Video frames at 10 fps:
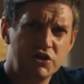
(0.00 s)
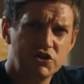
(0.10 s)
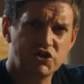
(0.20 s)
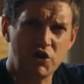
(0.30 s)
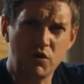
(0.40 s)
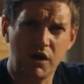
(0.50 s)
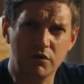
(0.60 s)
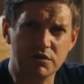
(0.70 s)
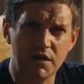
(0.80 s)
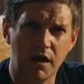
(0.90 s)
so
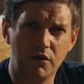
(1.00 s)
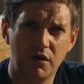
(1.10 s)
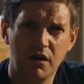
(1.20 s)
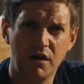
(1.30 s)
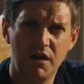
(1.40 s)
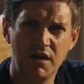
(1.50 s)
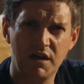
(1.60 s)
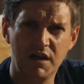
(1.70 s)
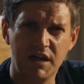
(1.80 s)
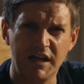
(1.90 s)
close now,
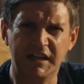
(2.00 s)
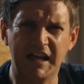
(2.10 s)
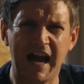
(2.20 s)
he could